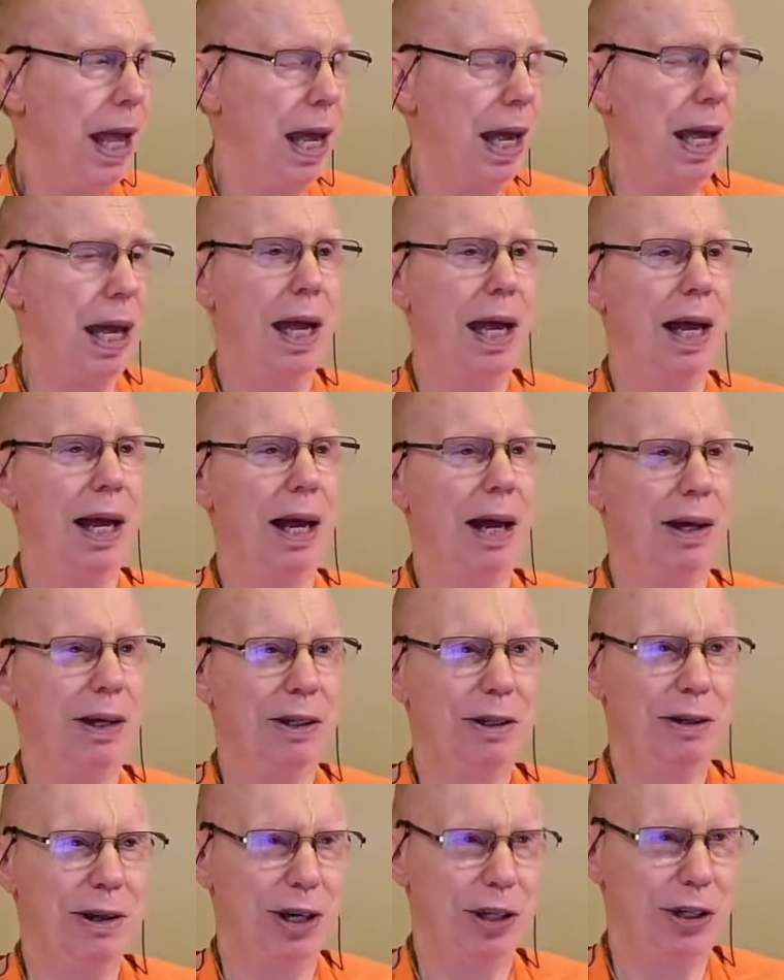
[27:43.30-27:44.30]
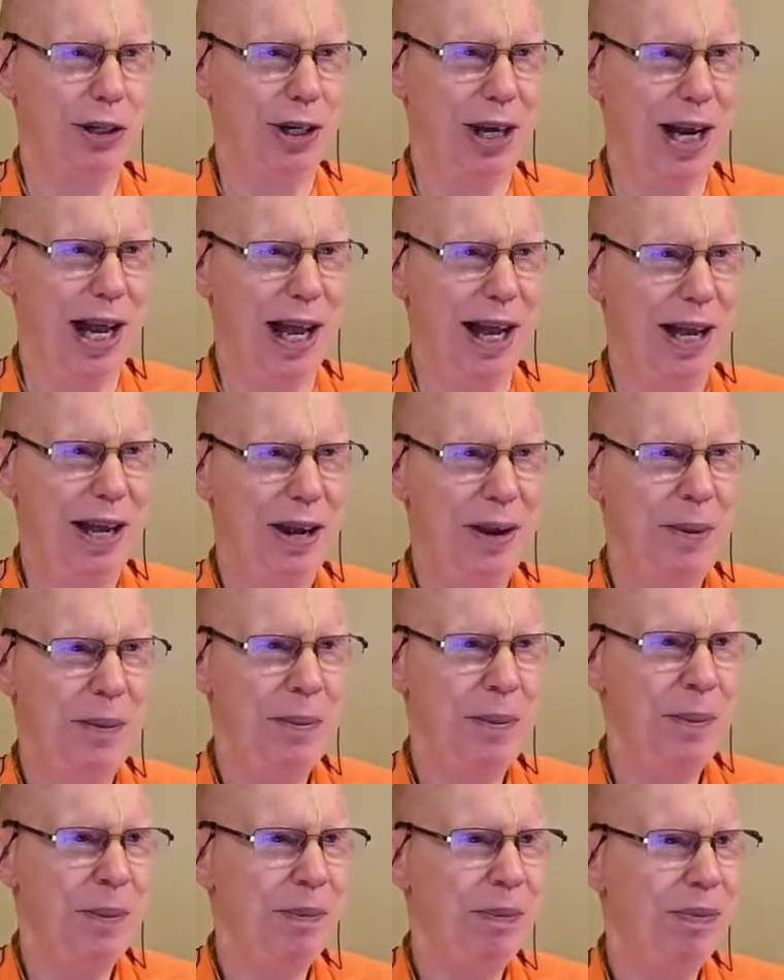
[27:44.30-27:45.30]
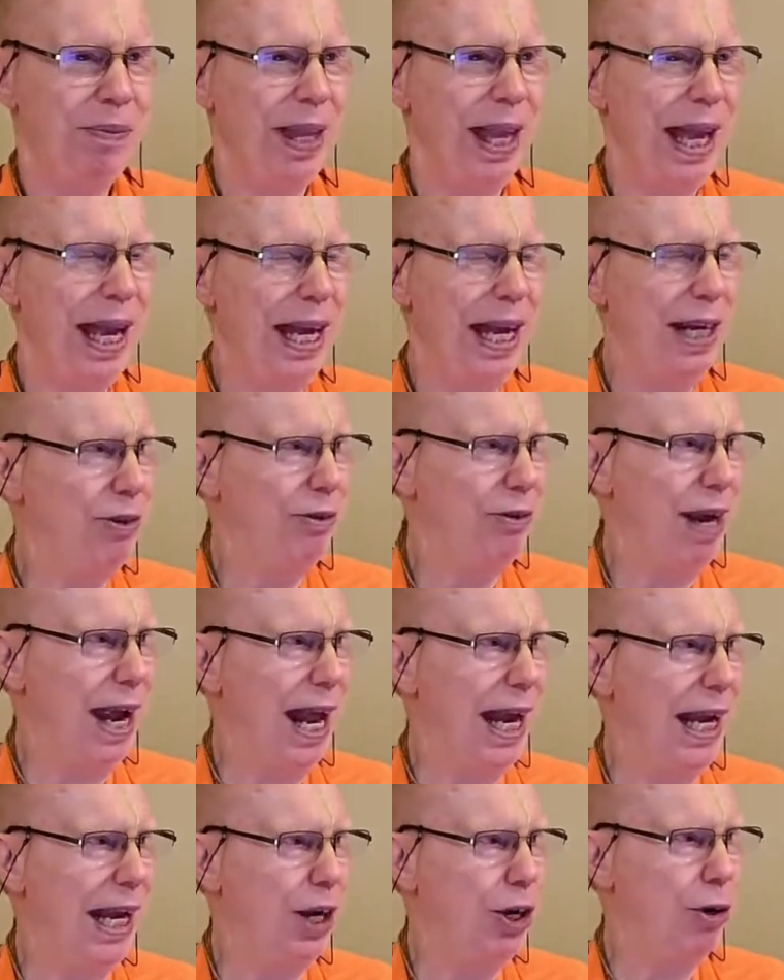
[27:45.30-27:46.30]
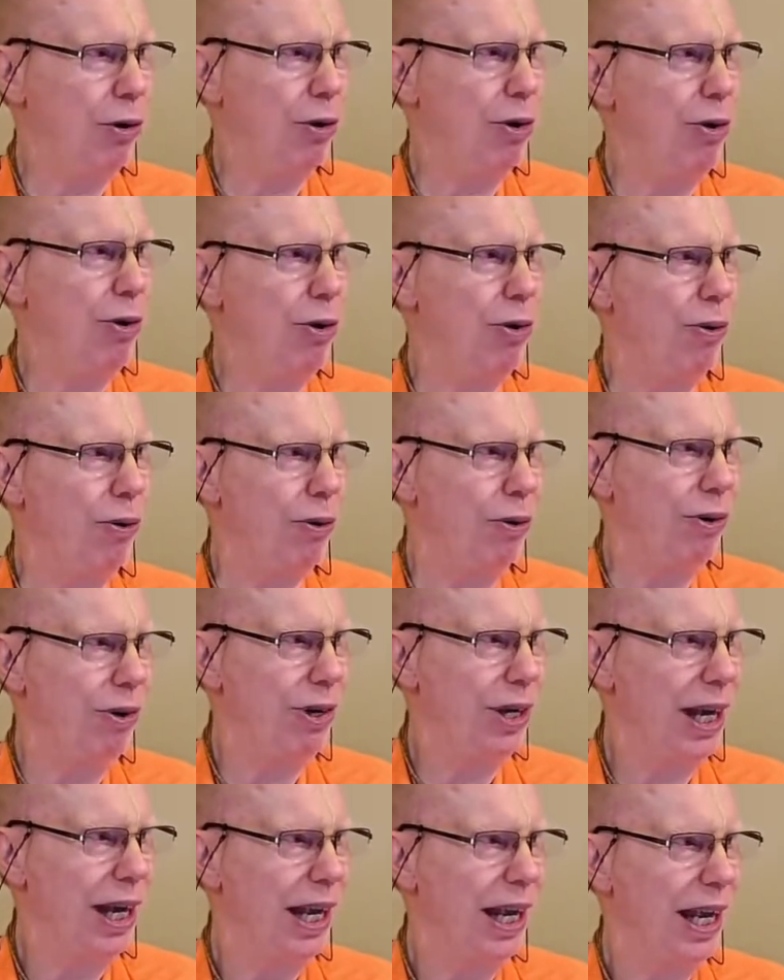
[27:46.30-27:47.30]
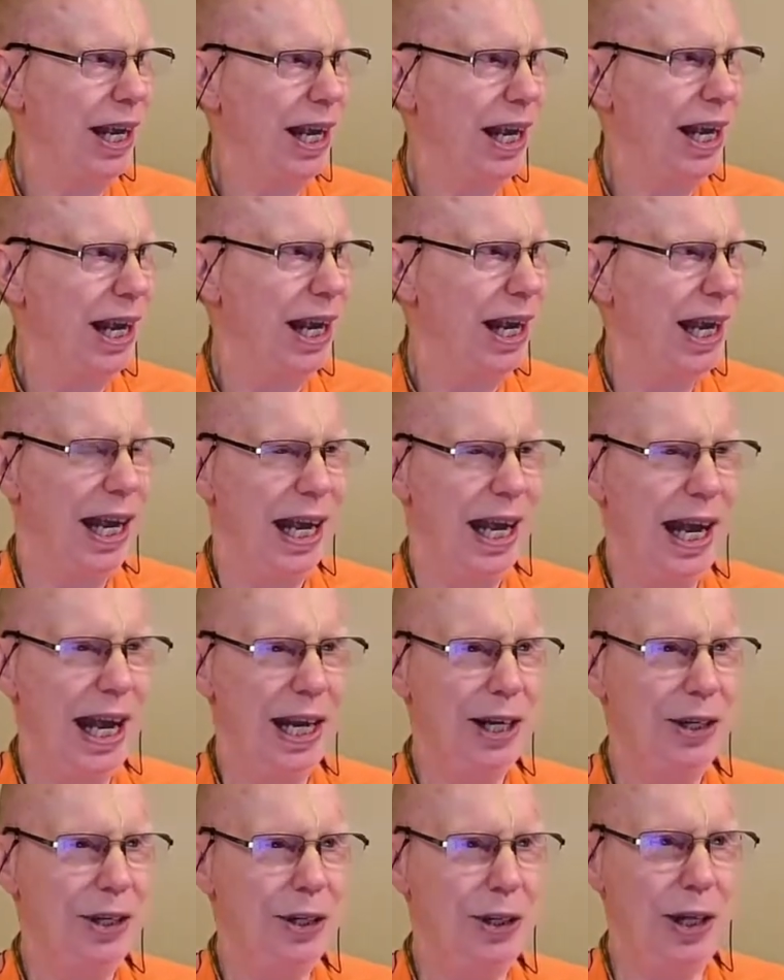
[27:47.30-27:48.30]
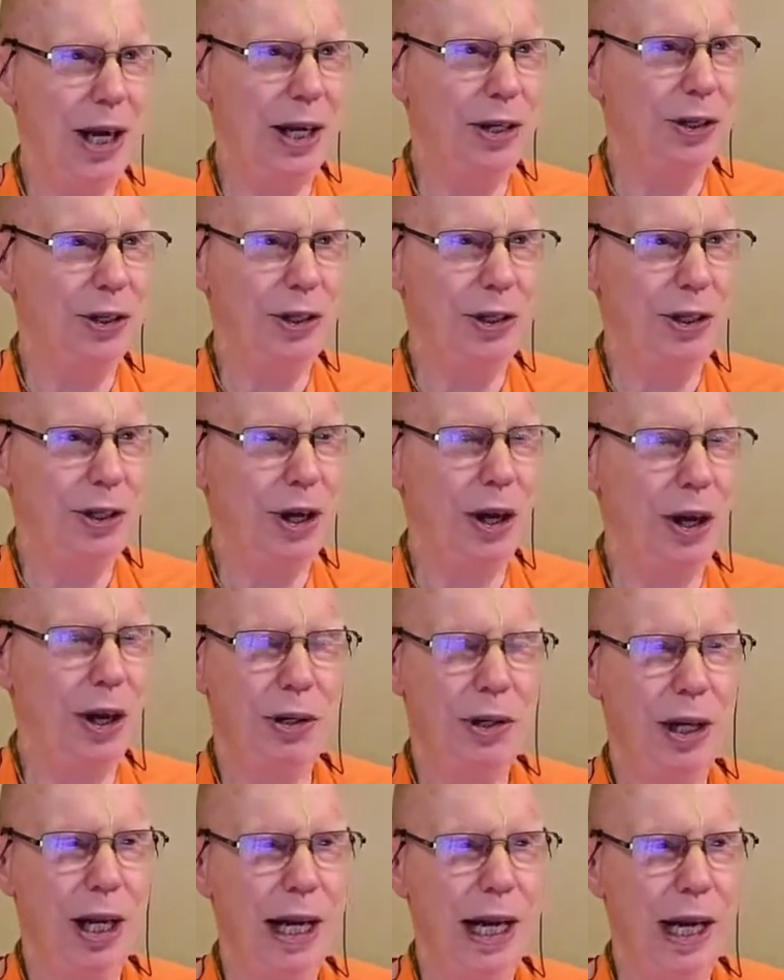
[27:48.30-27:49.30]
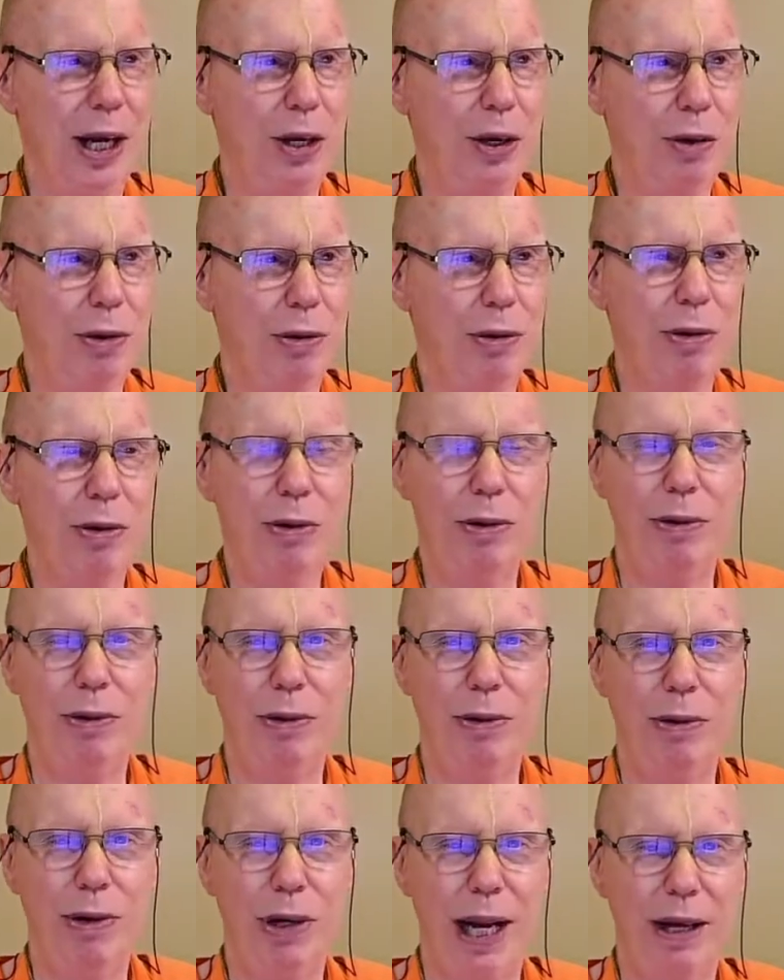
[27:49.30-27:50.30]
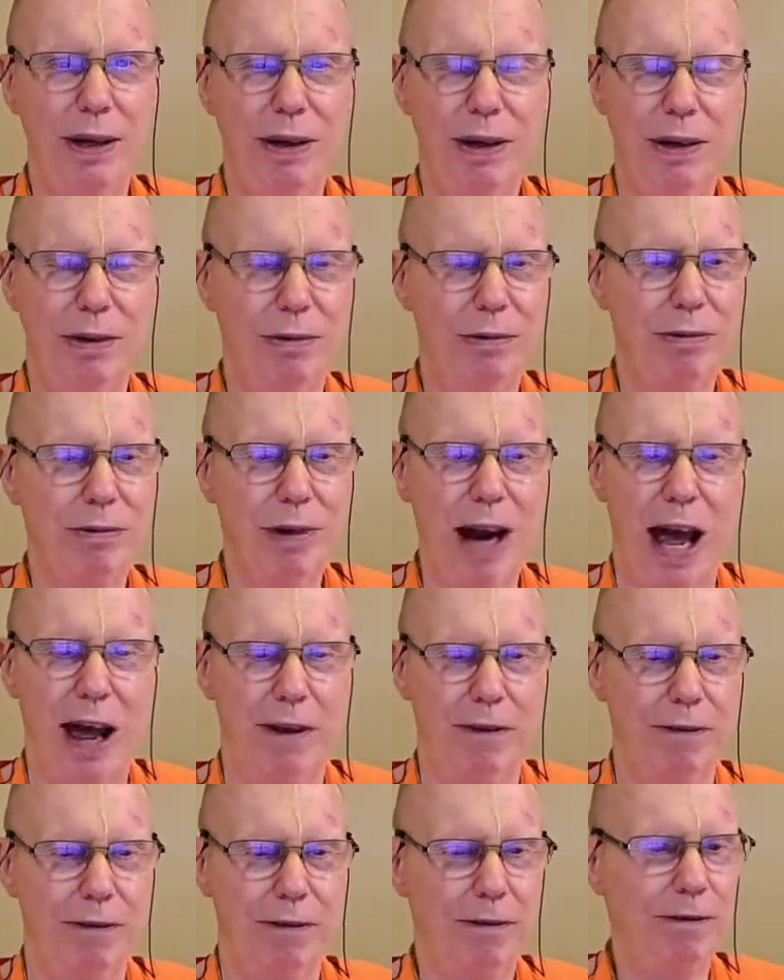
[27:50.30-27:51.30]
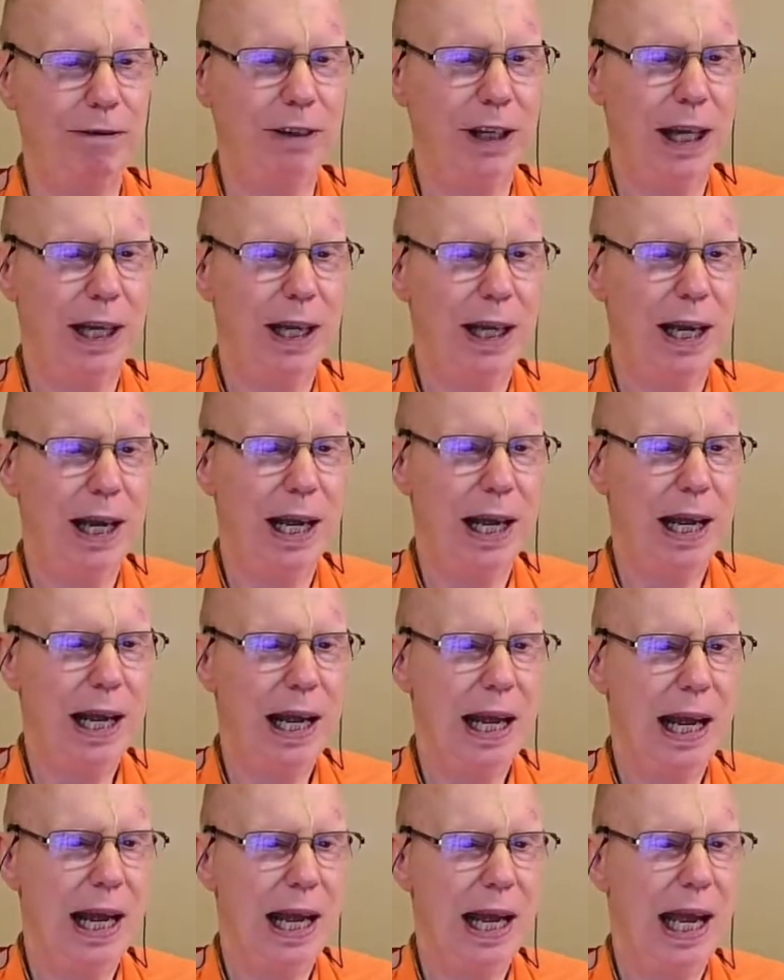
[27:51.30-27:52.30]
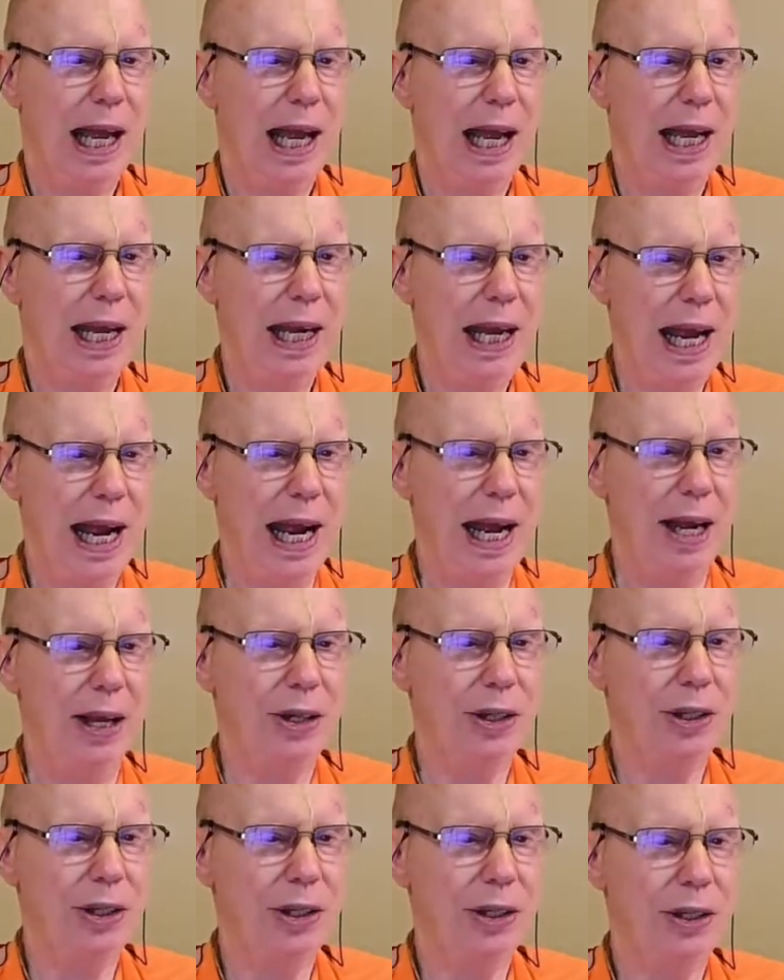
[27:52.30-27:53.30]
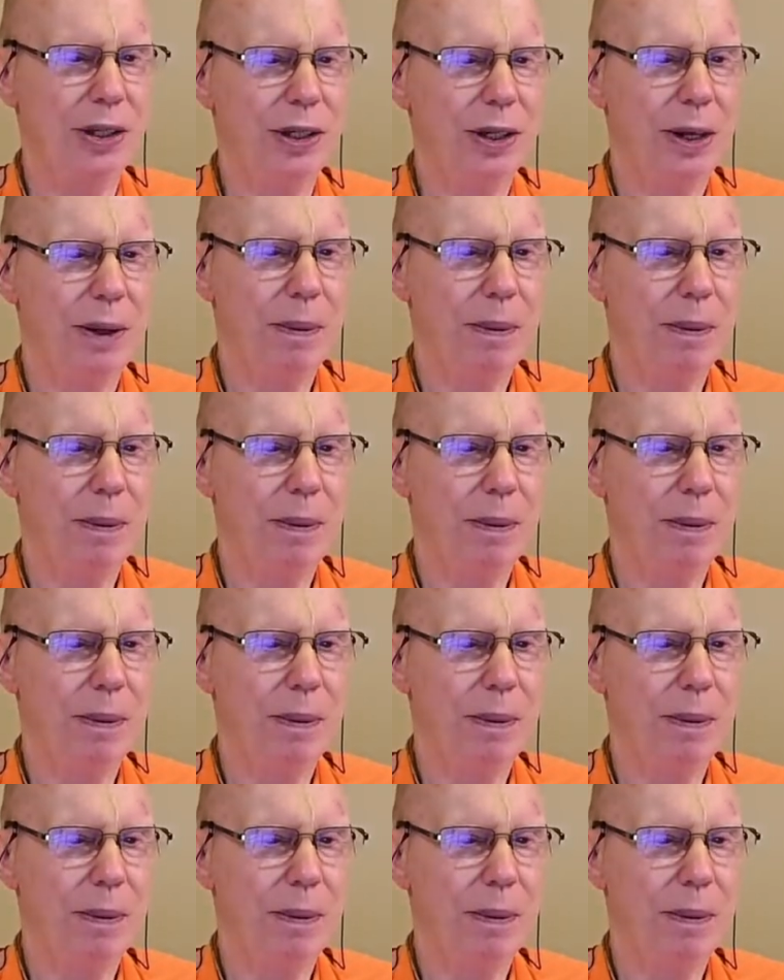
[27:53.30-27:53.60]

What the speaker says: Oh, Krishna. It's really crude. It's just totally crude and rough. Yes.